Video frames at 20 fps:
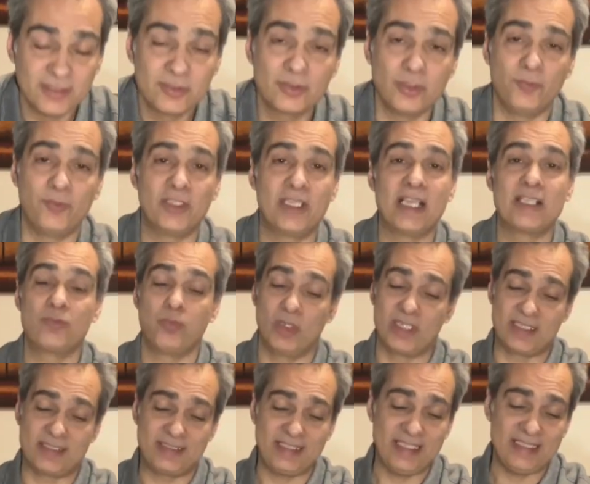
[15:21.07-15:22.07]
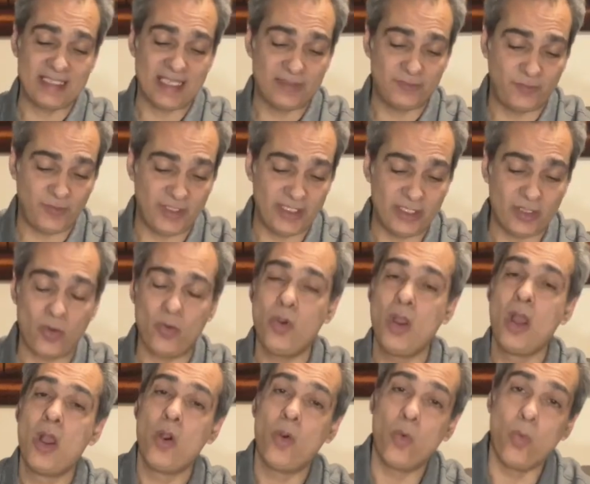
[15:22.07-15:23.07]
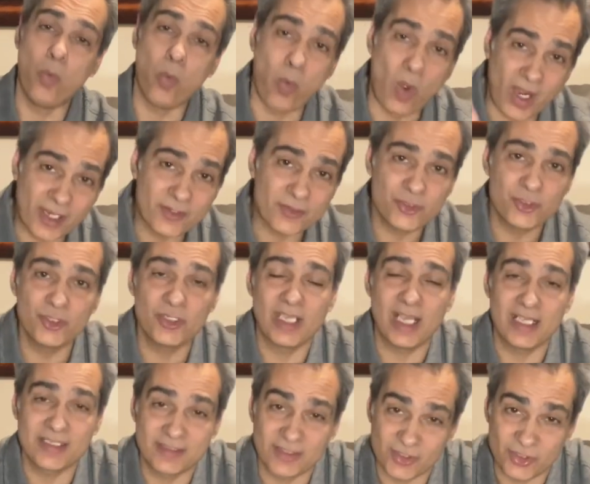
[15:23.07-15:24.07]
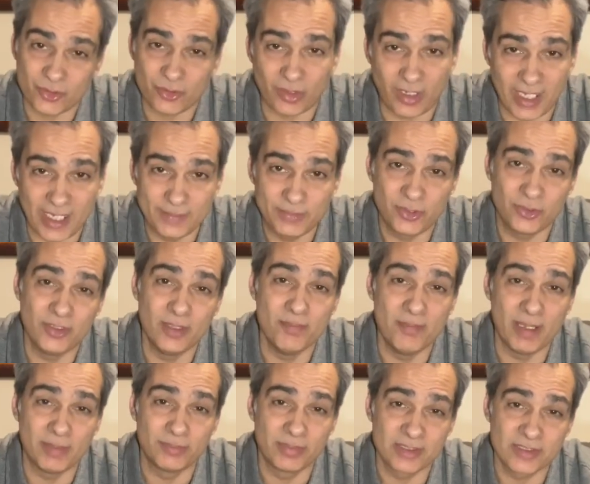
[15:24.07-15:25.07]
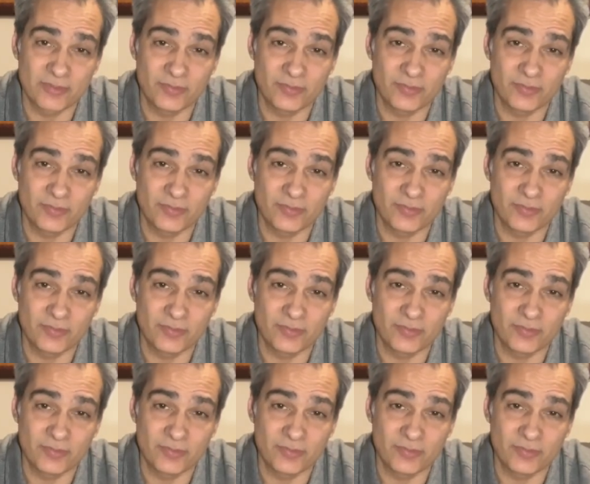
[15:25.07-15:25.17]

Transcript: So if you guys wanna see that video, why aren't you guys subscribed to the members